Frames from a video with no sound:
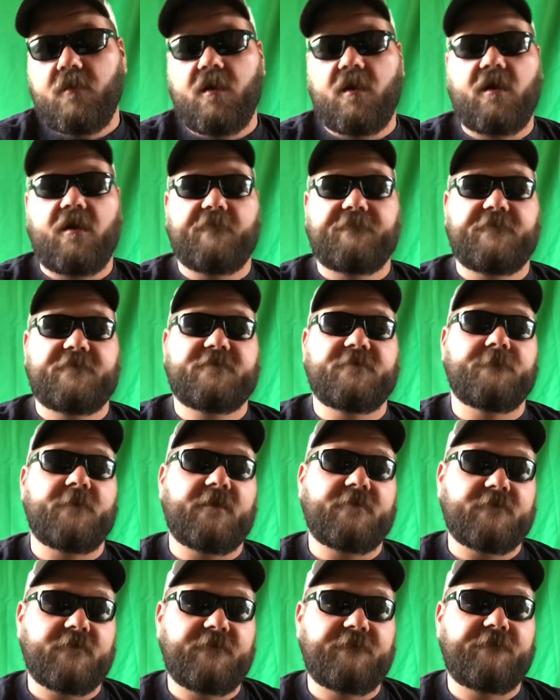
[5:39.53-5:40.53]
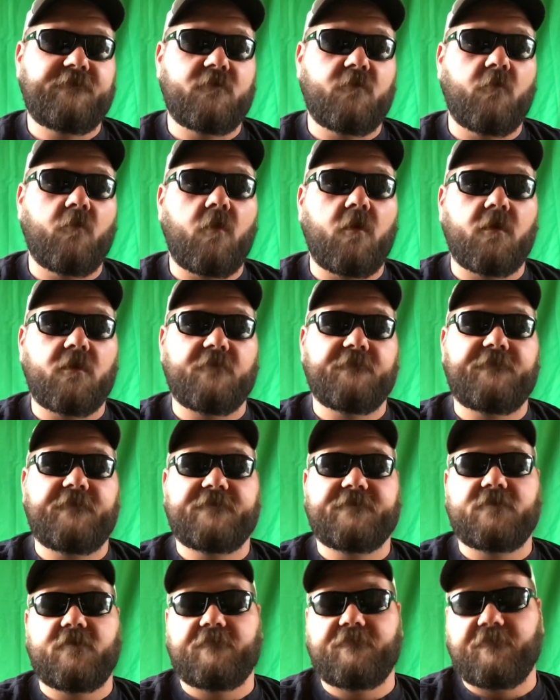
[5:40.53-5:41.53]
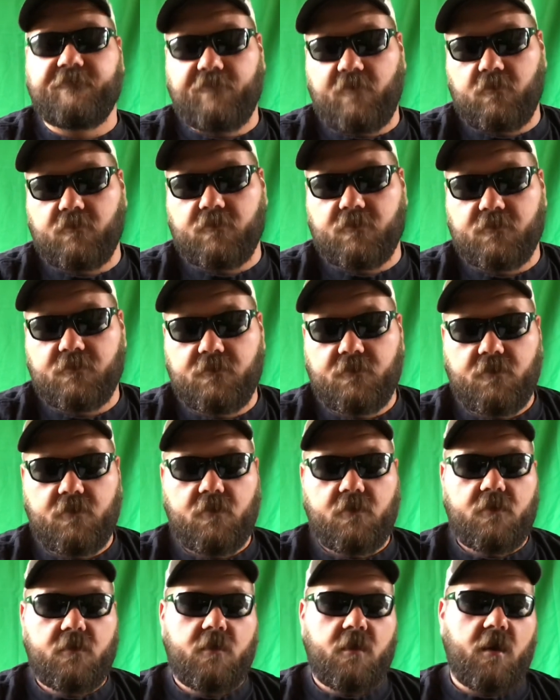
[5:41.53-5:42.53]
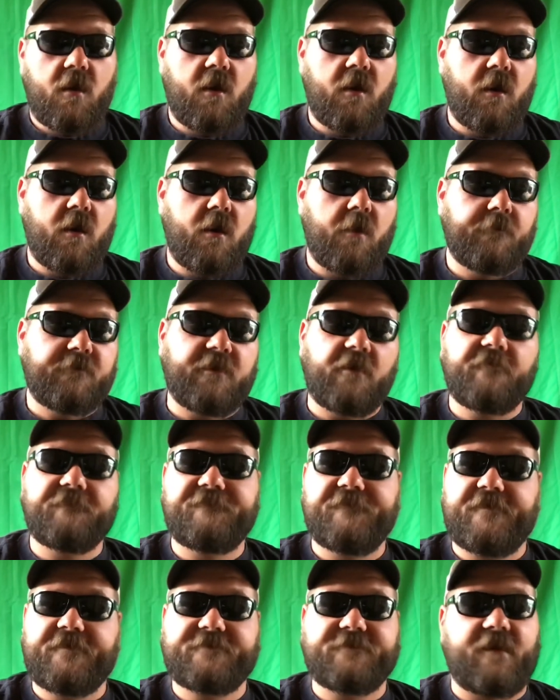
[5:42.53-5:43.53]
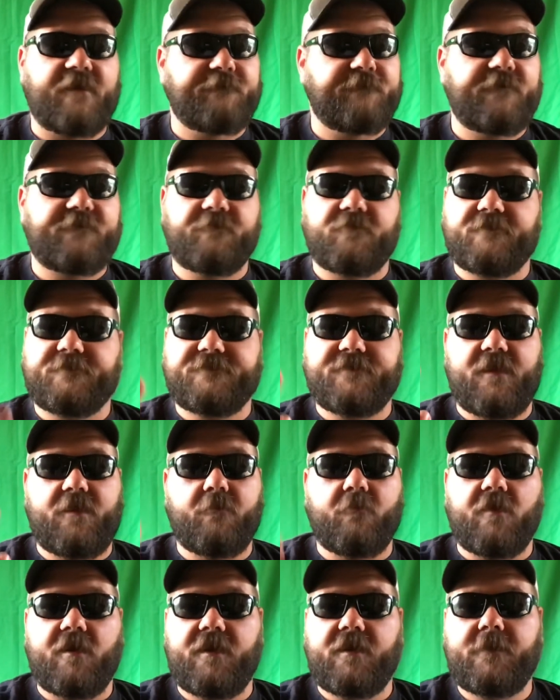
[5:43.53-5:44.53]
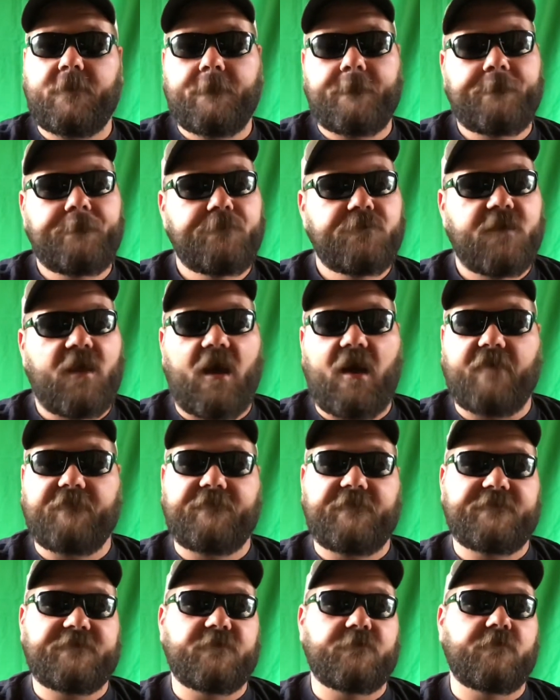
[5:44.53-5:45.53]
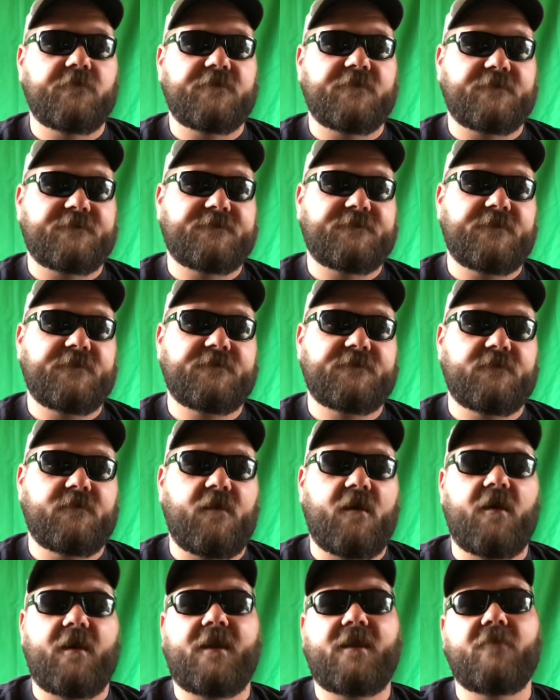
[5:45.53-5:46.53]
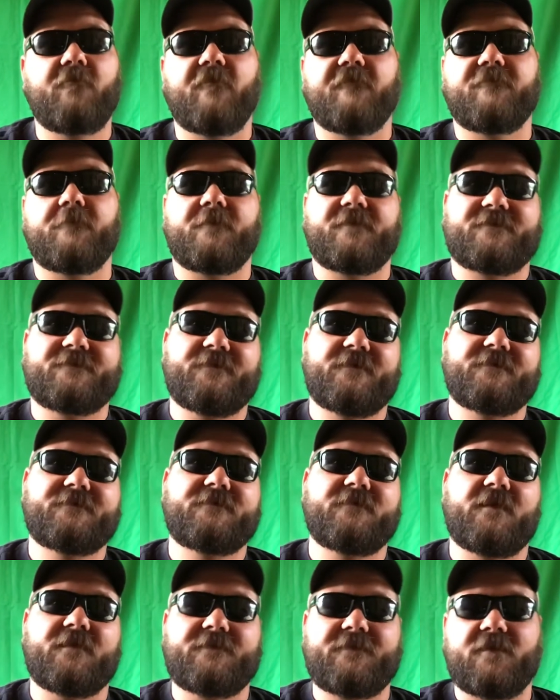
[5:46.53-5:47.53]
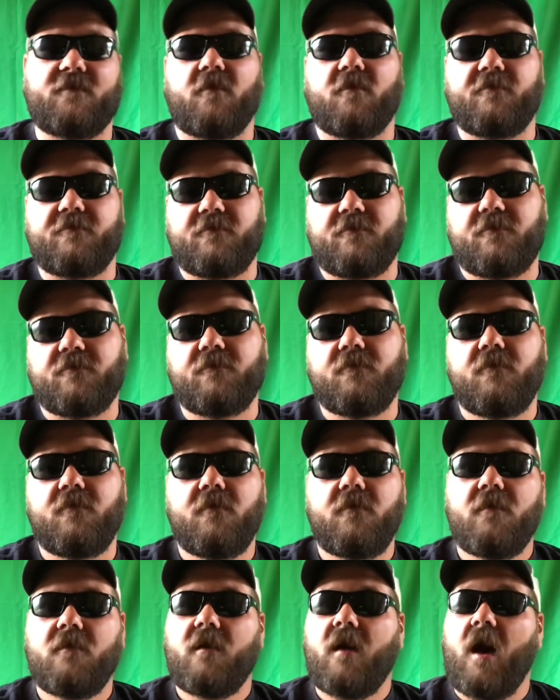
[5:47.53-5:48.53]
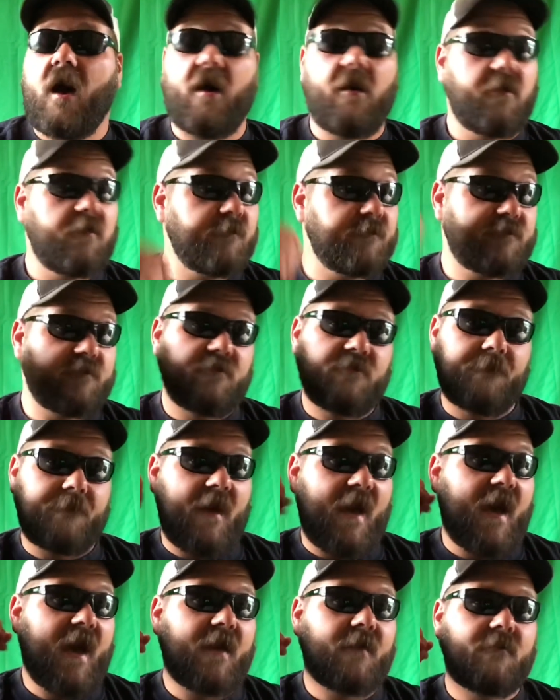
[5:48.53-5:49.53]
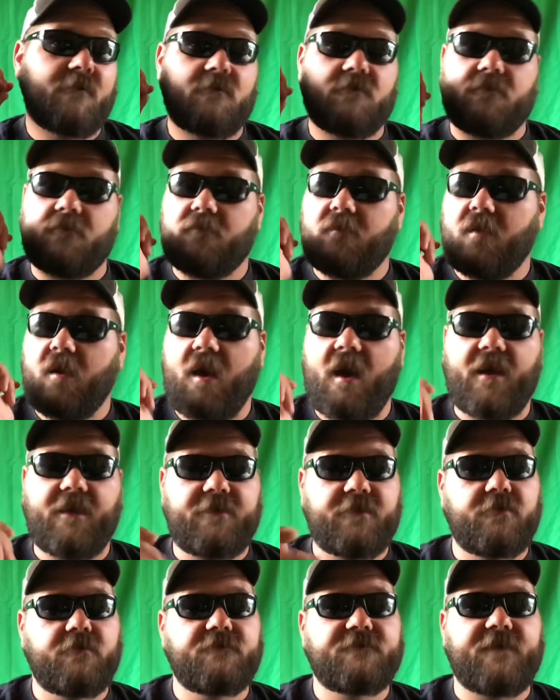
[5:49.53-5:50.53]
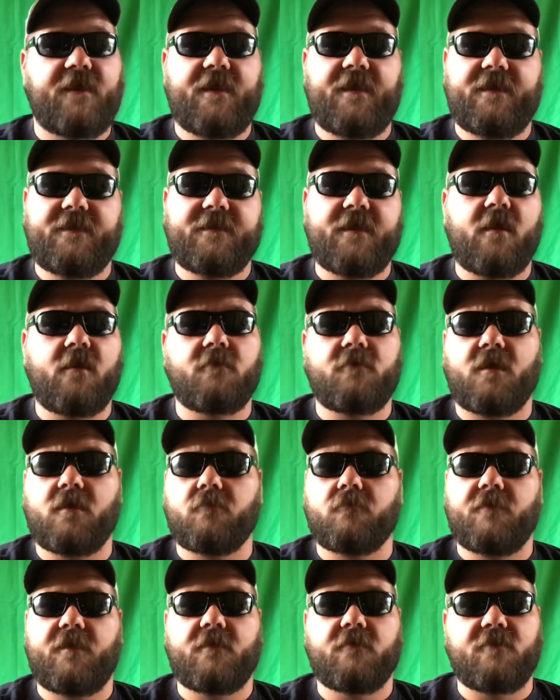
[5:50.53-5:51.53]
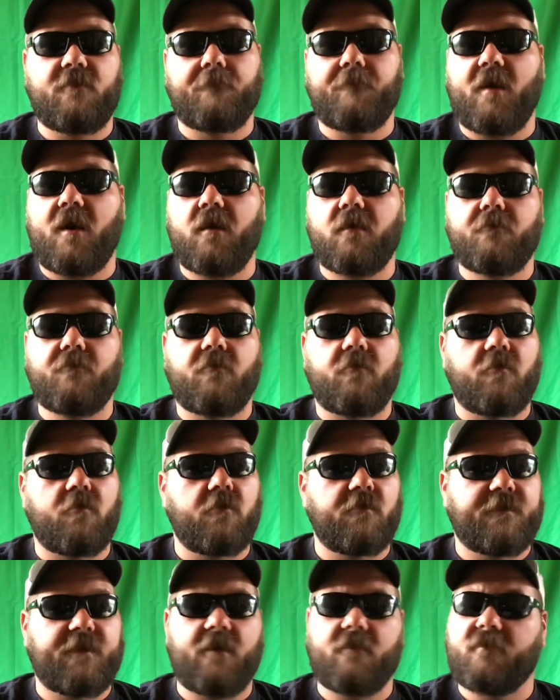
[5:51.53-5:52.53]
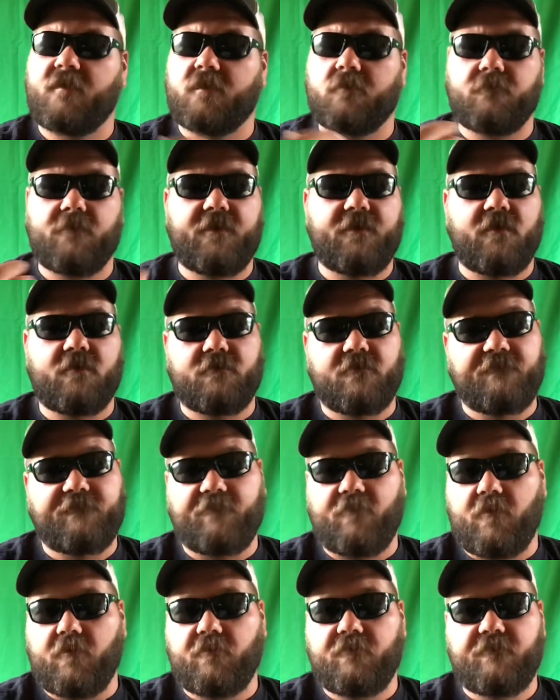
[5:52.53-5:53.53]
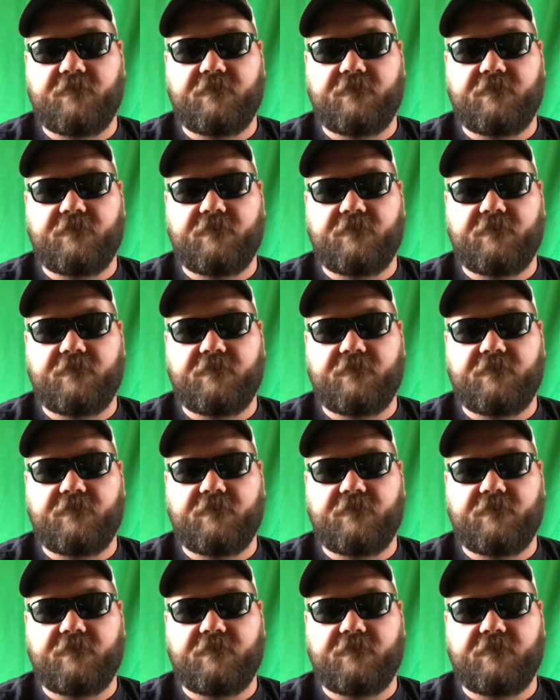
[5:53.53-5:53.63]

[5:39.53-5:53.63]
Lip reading: Fishing about 3 foot of water, fishing off a floater. Goldfish, I fish with them the same way. I fish them with a anywhere from a 6 to a 10-aught hook. I hook them through the back. I use a Carolina rig on the bottom or a Carolina rig under a float.